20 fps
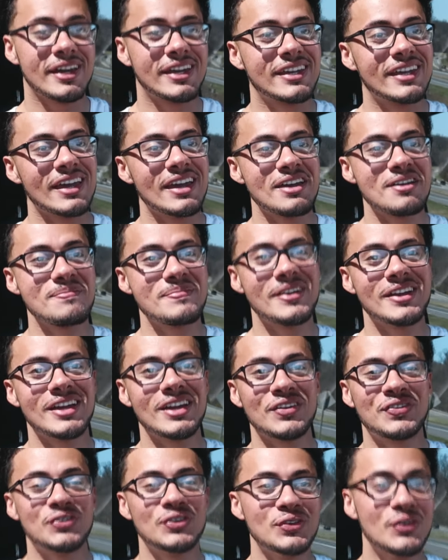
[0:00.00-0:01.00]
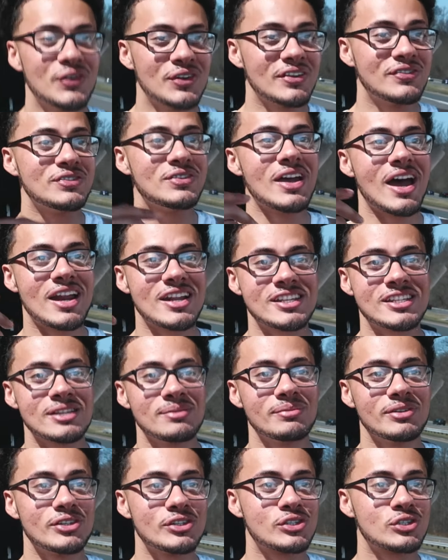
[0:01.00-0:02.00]
Yeah, man, if you if you got a
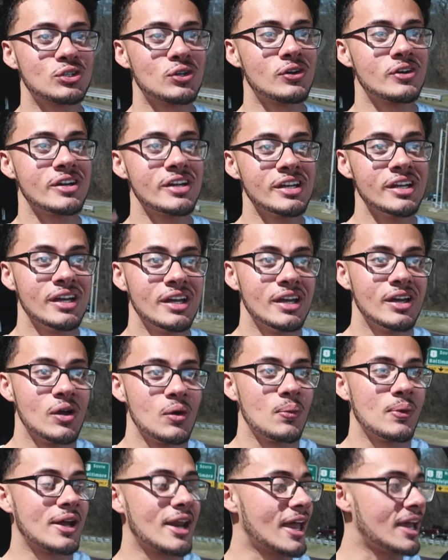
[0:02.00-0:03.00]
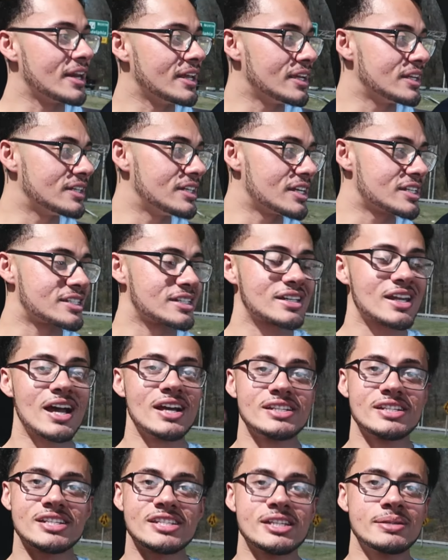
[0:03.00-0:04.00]
similar story with any addiction,
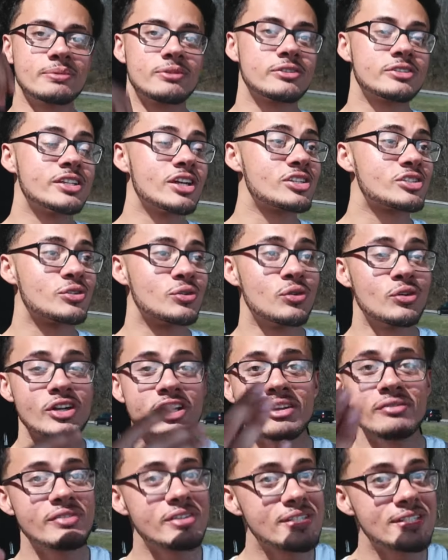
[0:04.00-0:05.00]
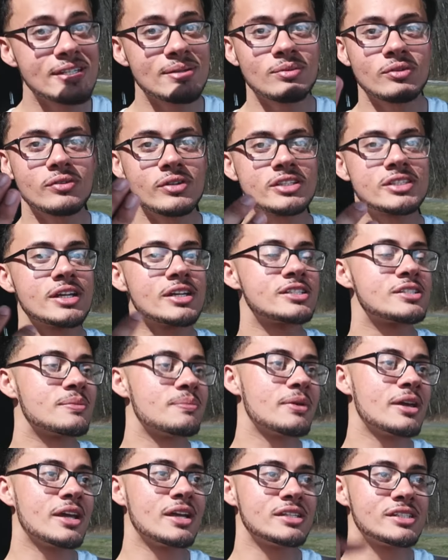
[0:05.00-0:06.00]
not just semen retention or even semen retention,
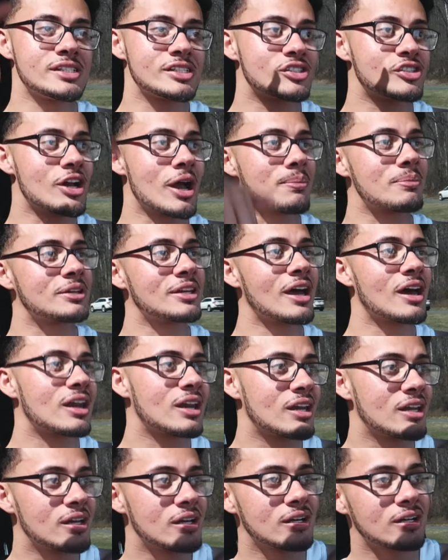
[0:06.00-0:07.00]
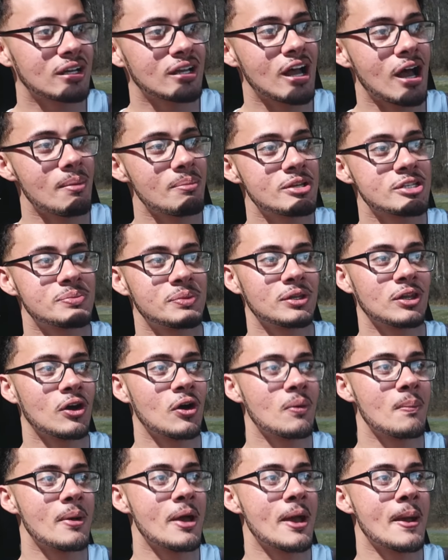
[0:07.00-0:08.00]
man, just drop it down in the comments
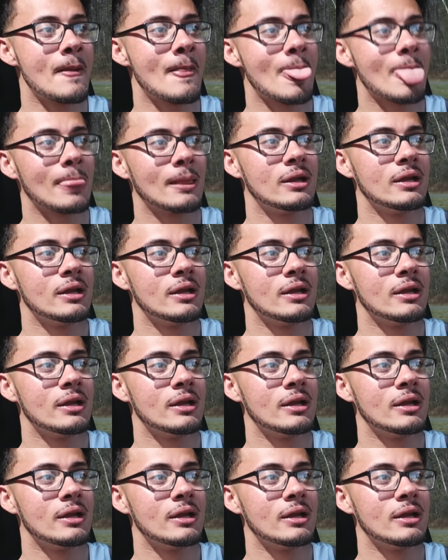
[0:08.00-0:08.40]
below, man.